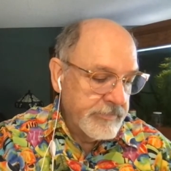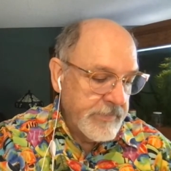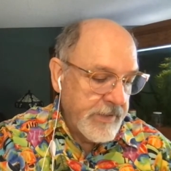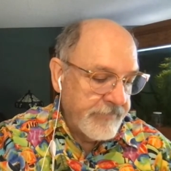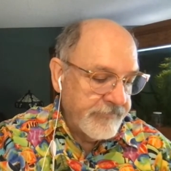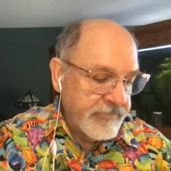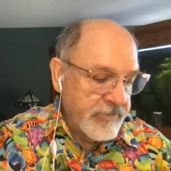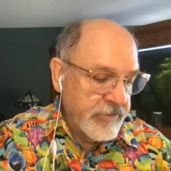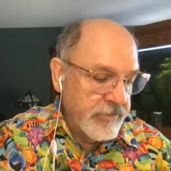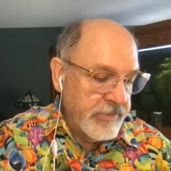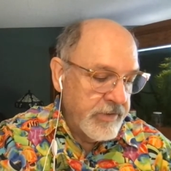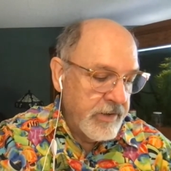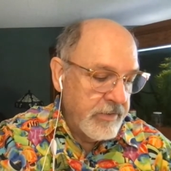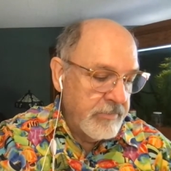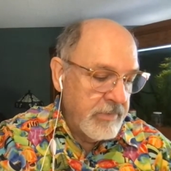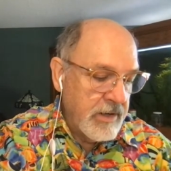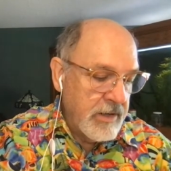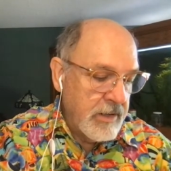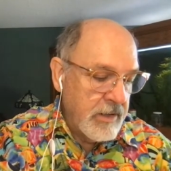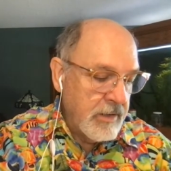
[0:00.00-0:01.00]
Afternoon,
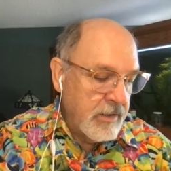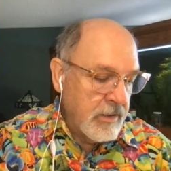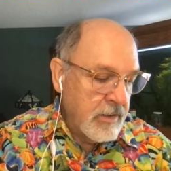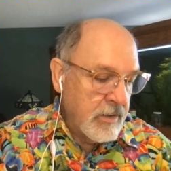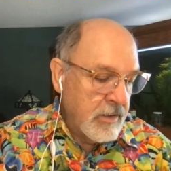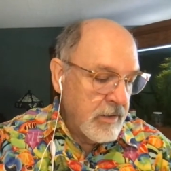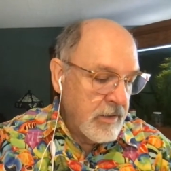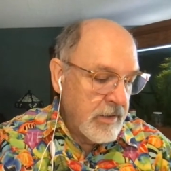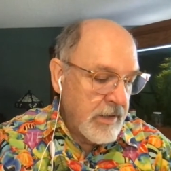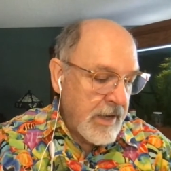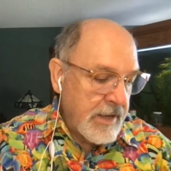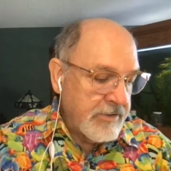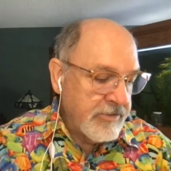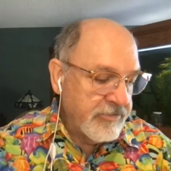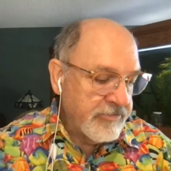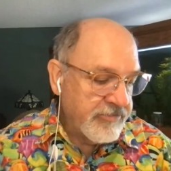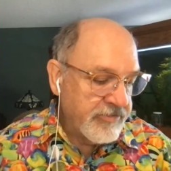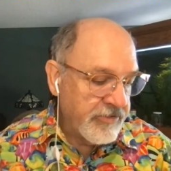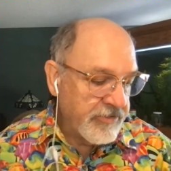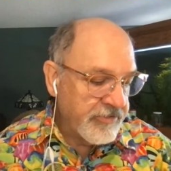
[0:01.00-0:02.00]
everybody. How do
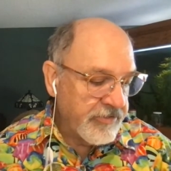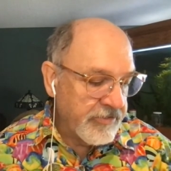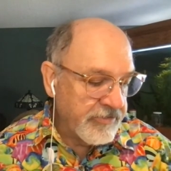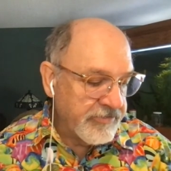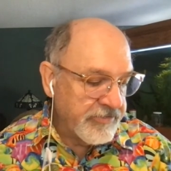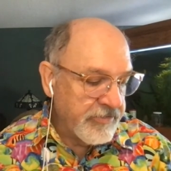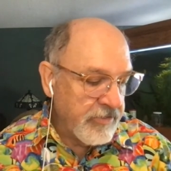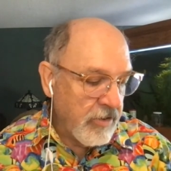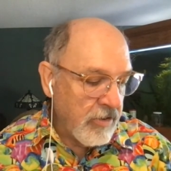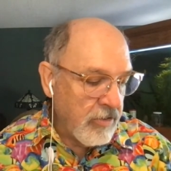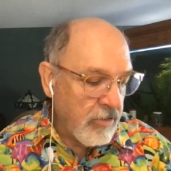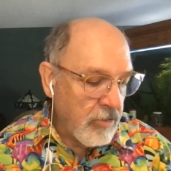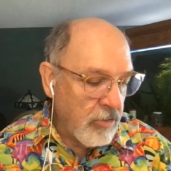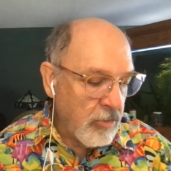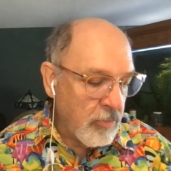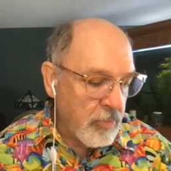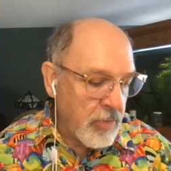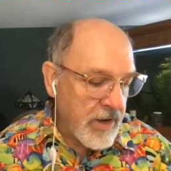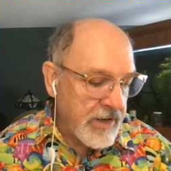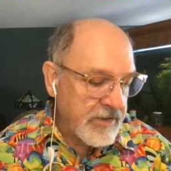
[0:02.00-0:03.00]
you ensure there's
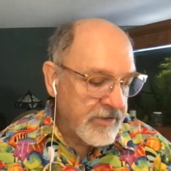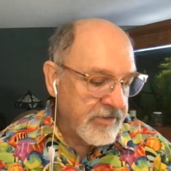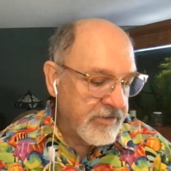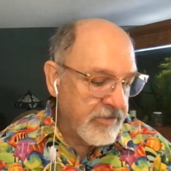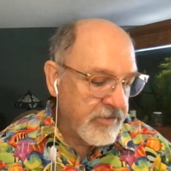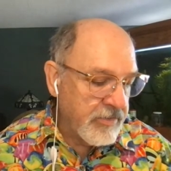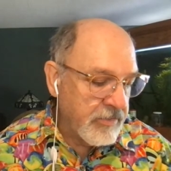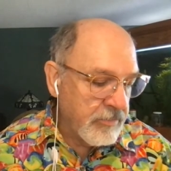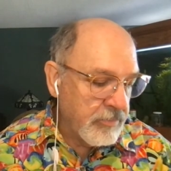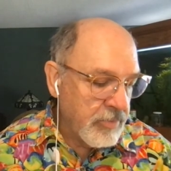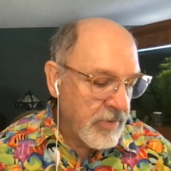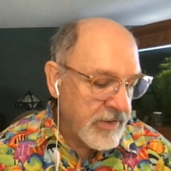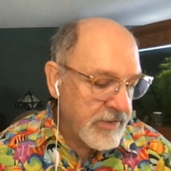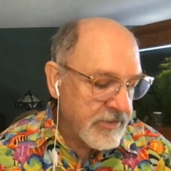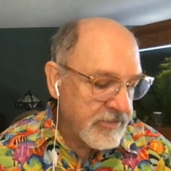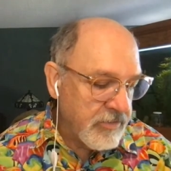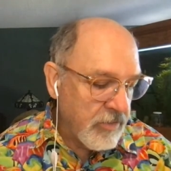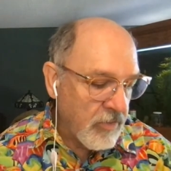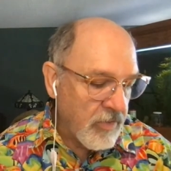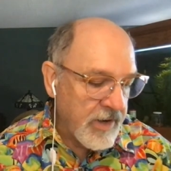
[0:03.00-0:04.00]
no
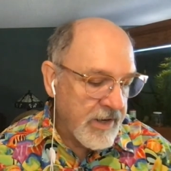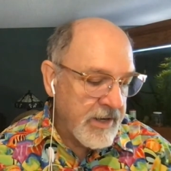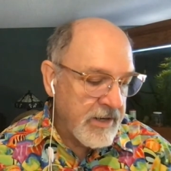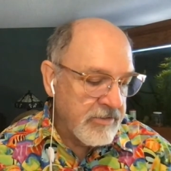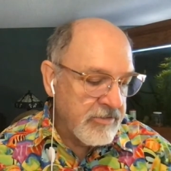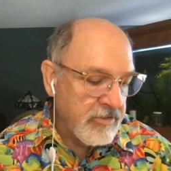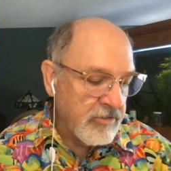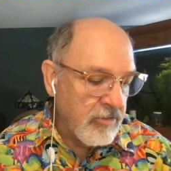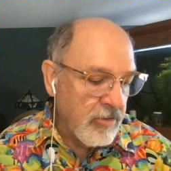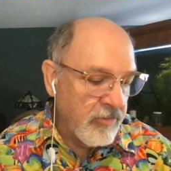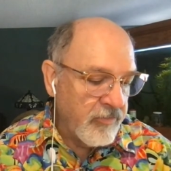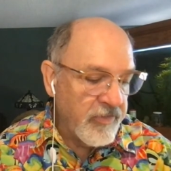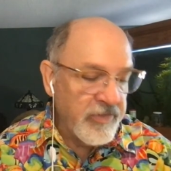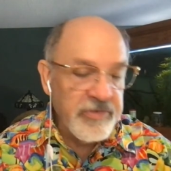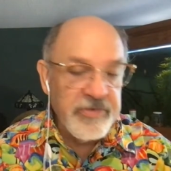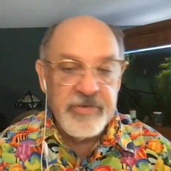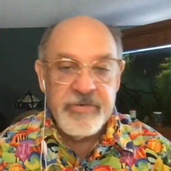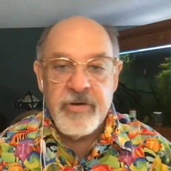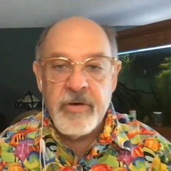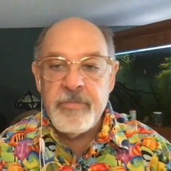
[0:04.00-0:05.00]
predatory
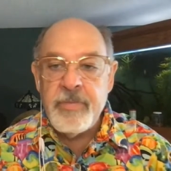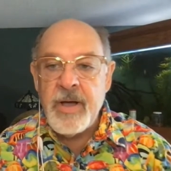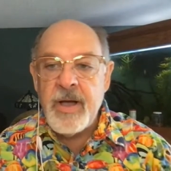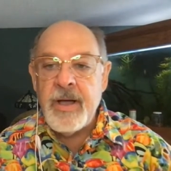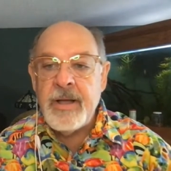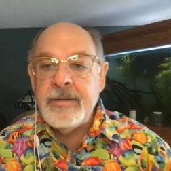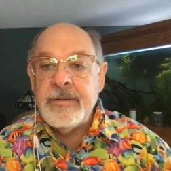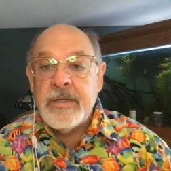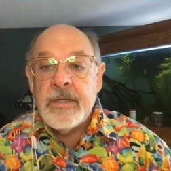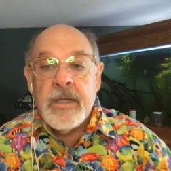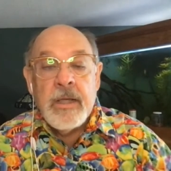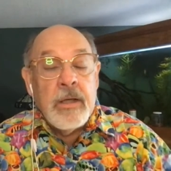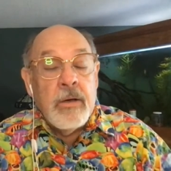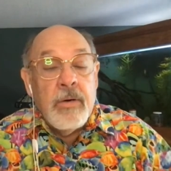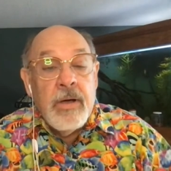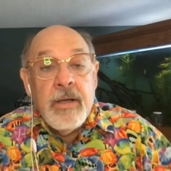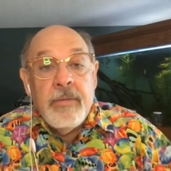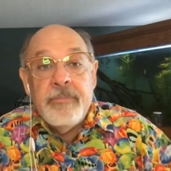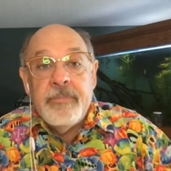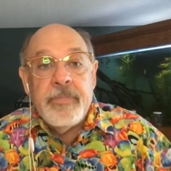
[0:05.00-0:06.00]
interlopers in your pond?
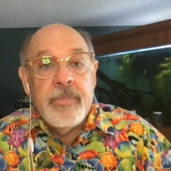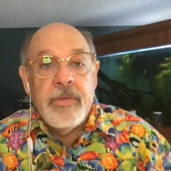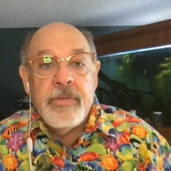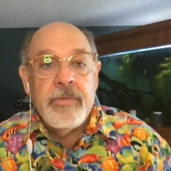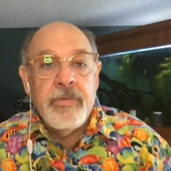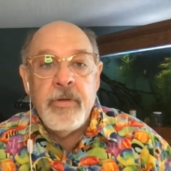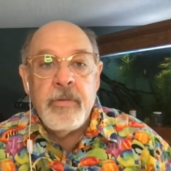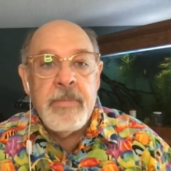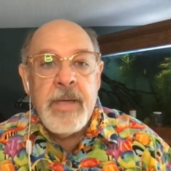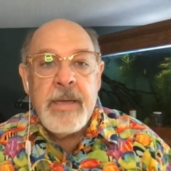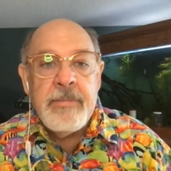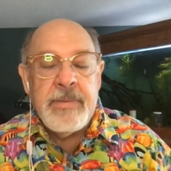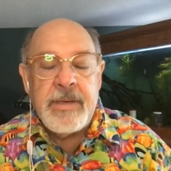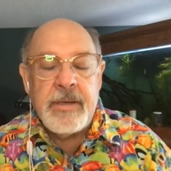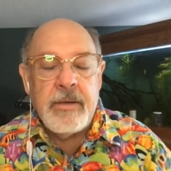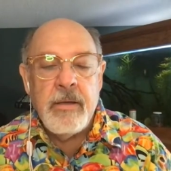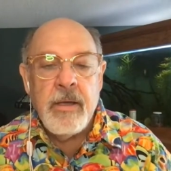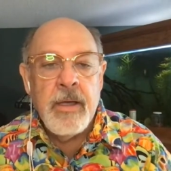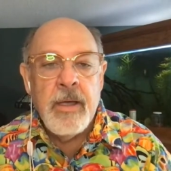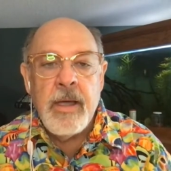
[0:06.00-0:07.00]
Well, there may be.
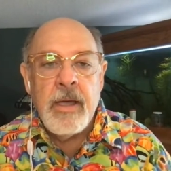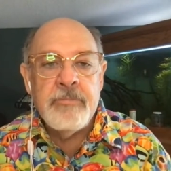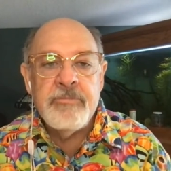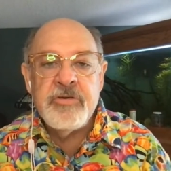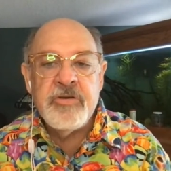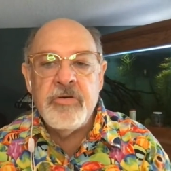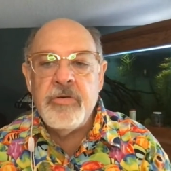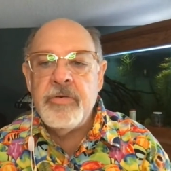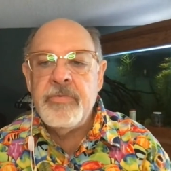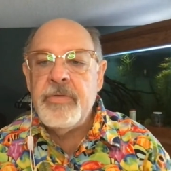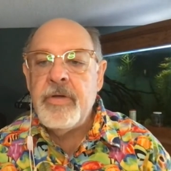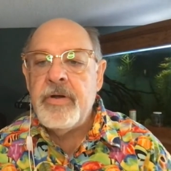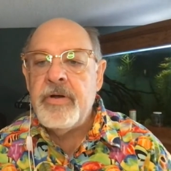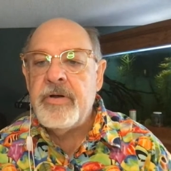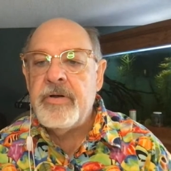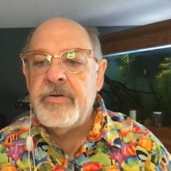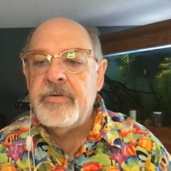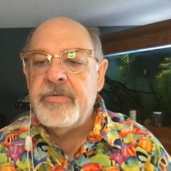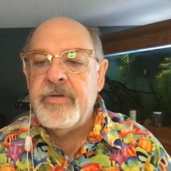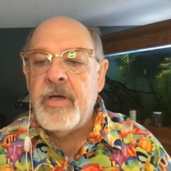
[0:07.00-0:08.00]
I'm sure
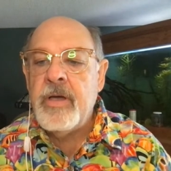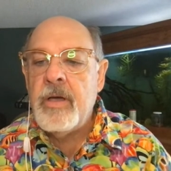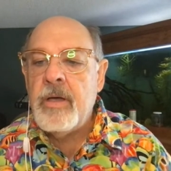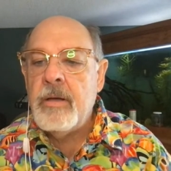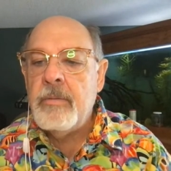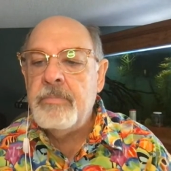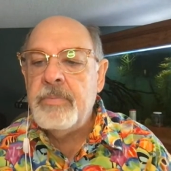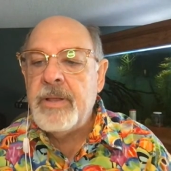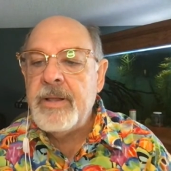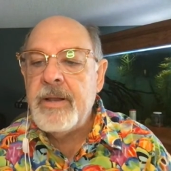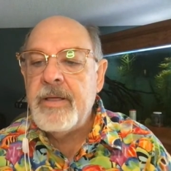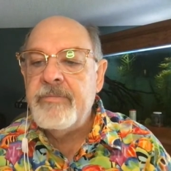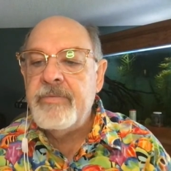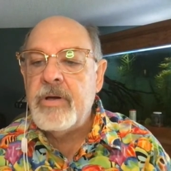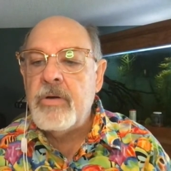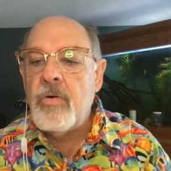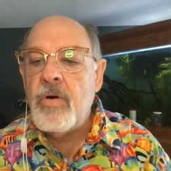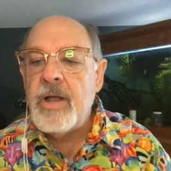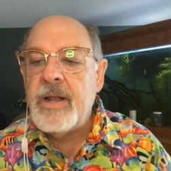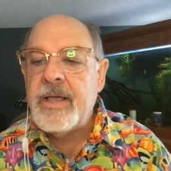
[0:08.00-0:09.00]
there's plenty of
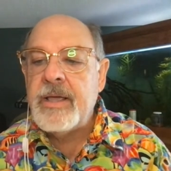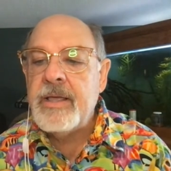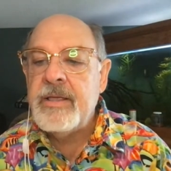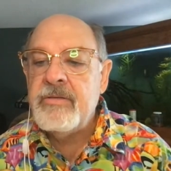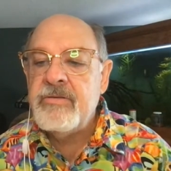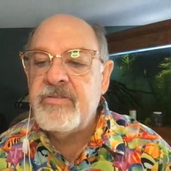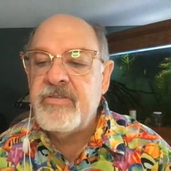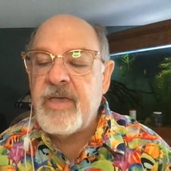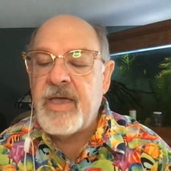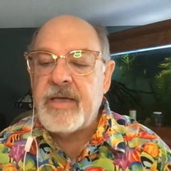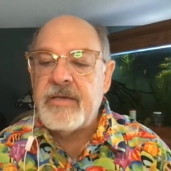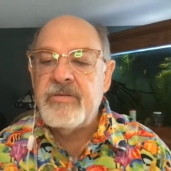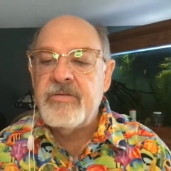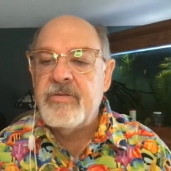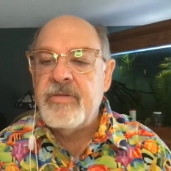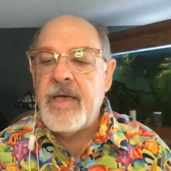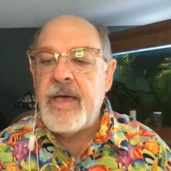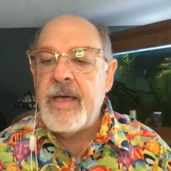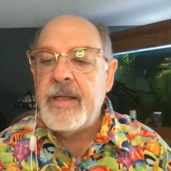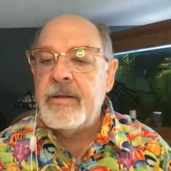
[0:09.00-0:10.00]
aquatic
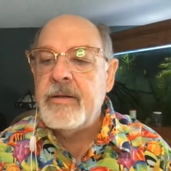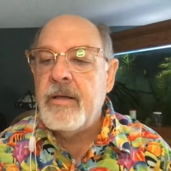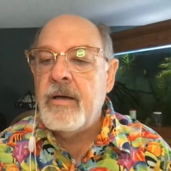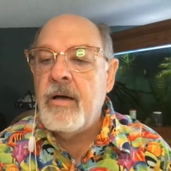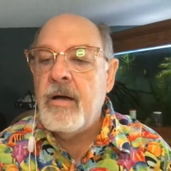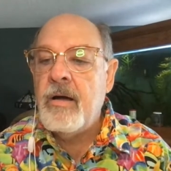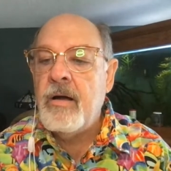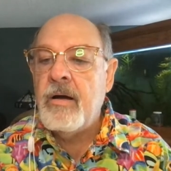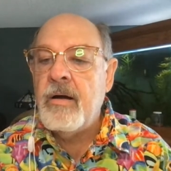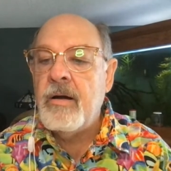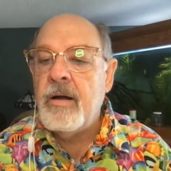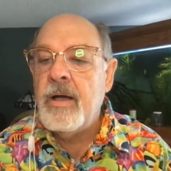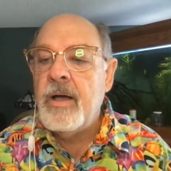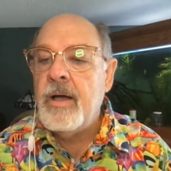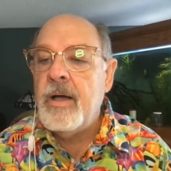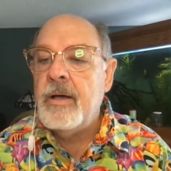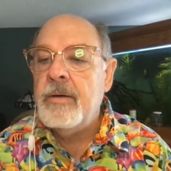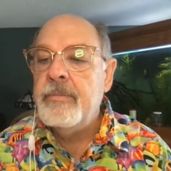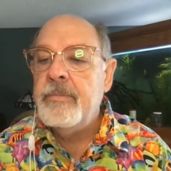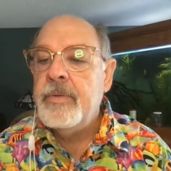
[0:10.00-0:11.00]
insects that
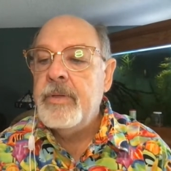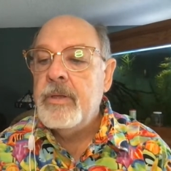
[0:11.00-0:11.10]
are